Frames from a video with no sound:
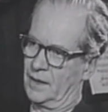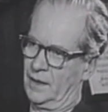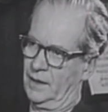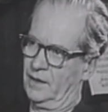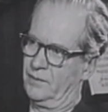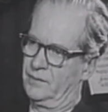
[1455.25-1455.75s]

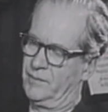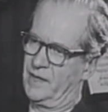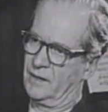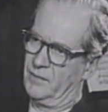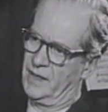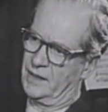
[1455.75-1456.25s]
And we
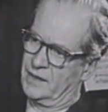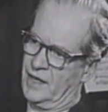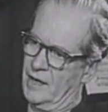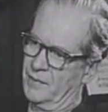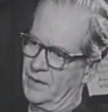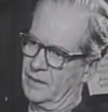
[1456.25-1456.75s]
made a
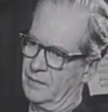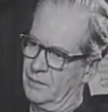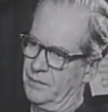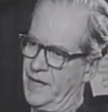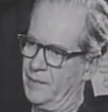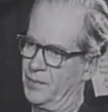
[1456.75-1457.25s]

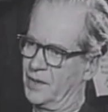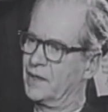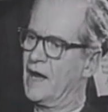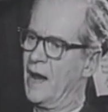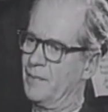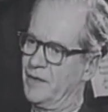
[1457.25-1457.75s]
carbon paper
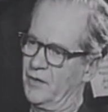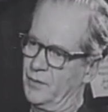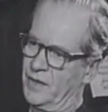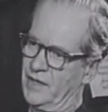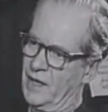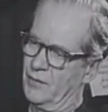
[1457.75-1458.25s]
copy
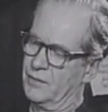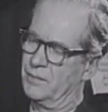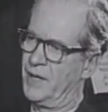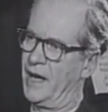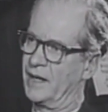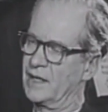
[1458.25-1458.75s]
of where they
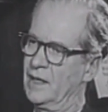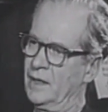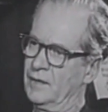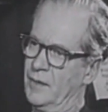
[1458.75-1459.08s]
would peck.